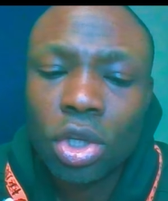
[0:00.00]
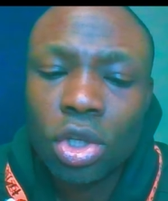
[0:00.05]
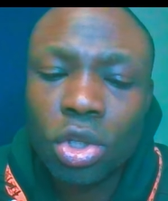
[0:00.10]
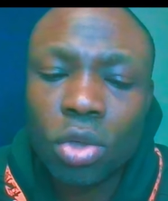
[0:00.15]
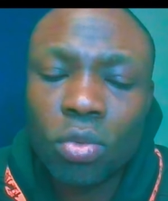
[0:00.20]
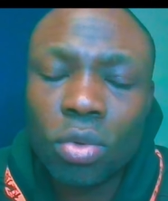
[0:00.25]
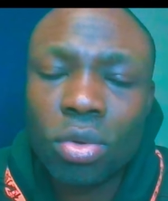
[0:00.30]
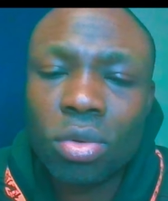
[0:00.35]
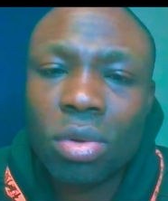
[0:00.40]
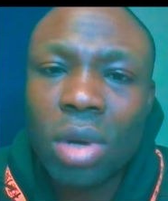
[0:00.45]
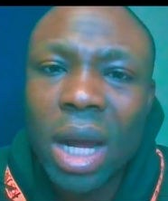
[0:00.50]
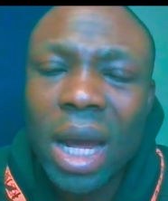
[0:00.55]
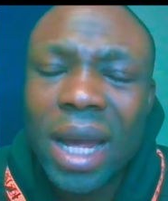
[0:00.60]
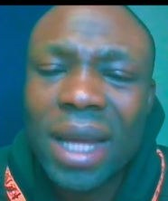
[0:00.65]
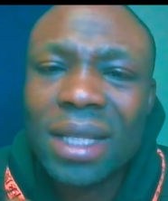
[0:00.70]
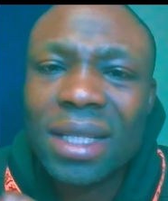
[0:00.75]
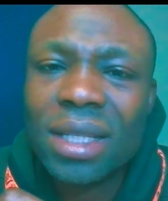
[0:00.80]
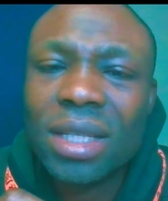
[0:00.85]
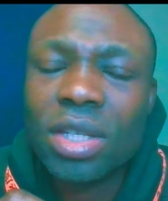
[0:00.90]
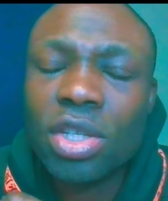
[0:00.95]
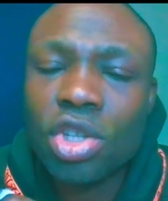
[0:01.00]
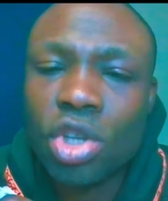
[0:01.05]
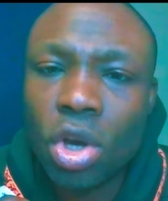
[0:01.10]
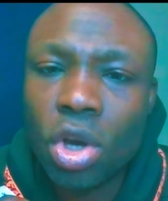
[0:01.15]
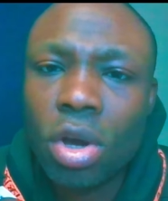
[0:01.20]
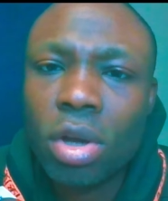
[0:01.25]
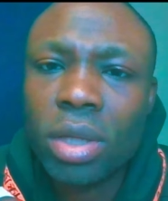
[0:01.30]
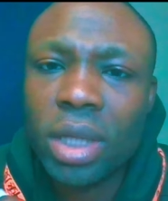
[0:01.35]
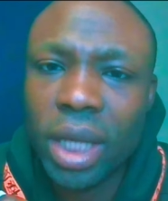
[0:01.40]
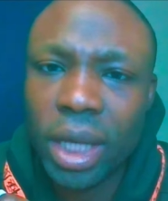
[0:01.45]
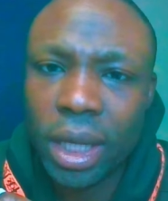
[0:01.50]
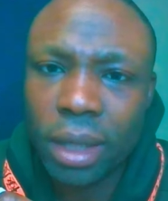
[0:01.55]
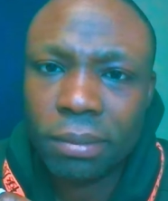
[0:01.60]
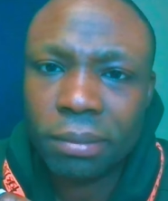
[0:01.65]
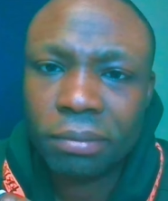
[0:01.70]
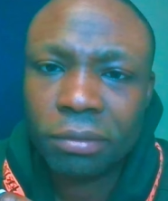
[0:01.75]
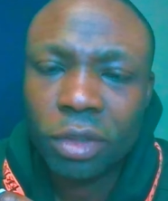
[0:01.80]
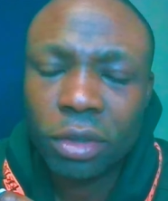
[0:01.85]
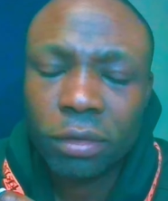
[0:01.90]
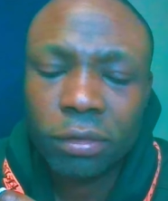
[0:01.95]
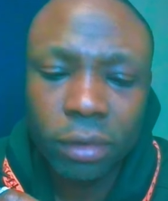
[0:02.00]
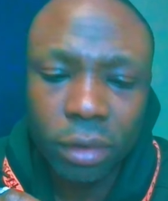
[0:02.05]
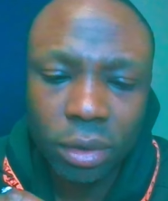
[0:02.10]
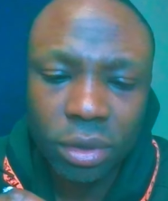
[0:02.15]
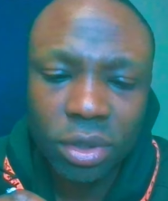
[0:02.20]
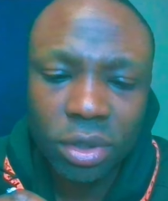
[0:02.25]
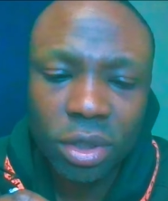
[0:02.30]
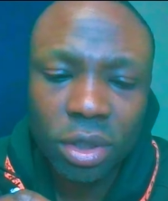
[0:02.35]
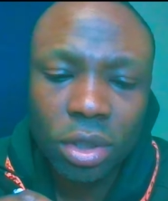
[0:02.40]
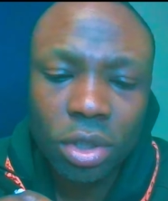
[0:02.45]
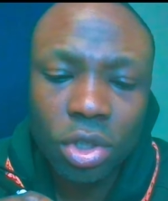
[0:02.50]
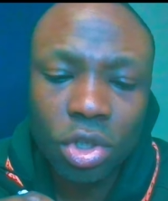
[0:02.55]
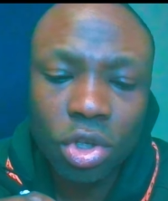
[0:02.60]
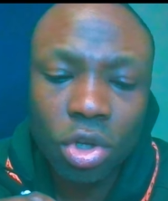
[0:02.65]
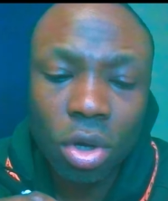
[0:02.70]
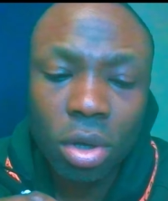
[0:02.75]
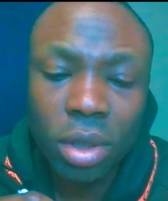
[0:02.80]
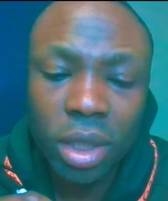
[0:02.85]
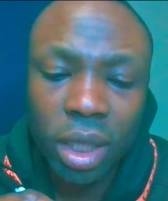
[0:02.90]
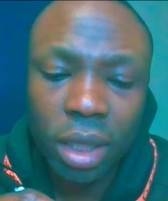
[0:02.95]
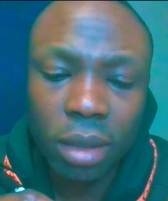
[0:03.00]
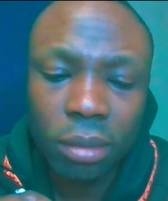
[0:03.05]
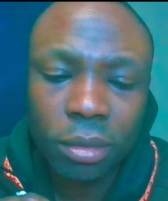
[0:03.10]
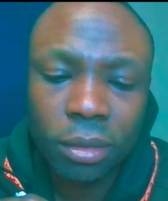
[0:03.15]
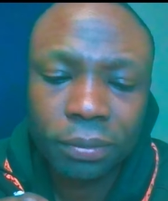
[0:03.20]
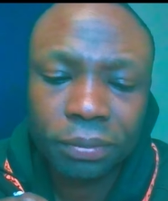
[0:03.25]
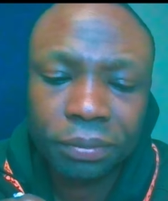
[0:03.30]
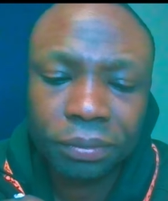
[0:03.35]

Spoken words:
you will write your name first. Your name.